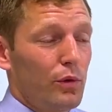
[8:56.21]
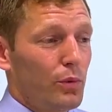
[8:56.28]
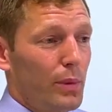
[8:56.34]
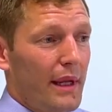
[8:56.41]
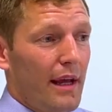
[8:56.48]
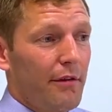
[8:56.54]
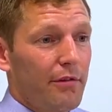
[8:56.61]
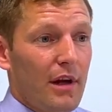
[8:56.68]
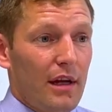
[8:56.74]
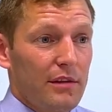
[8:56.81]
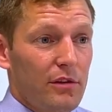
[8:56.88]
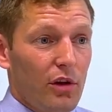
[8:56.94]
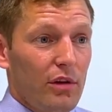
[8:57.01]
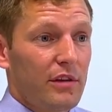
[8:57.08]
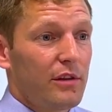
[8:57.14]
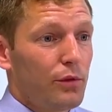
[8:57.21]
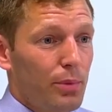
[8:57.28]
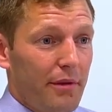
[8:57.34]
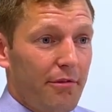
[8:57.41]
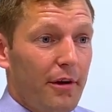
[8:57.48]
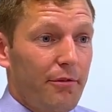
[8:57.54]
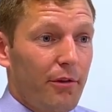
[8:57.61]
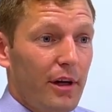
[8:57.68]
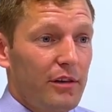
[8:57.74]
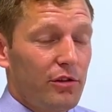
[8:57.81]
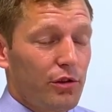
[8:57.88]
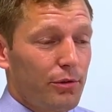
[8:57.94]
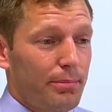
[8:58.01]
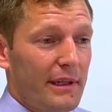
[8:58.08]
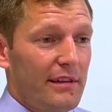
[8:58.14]
I suppose we have consultants, we have
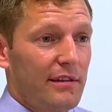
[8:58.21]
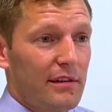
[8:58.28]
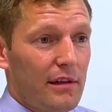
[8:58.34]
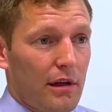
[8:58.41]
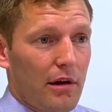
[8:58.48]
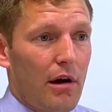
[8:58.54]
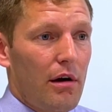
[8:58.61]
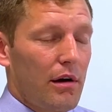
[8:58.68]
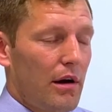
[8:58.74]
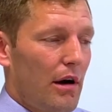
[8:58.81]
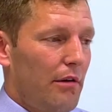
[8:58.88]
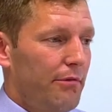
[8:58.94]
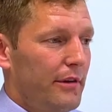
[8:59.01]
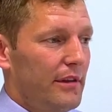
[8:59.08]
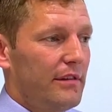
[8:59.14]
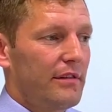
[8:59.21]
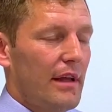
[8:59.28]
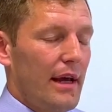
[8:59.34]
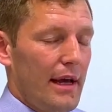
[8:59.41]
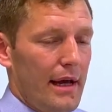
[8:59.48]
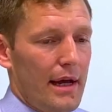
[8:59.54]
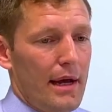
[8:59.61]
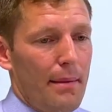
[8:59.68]
advisors based in the Cork office.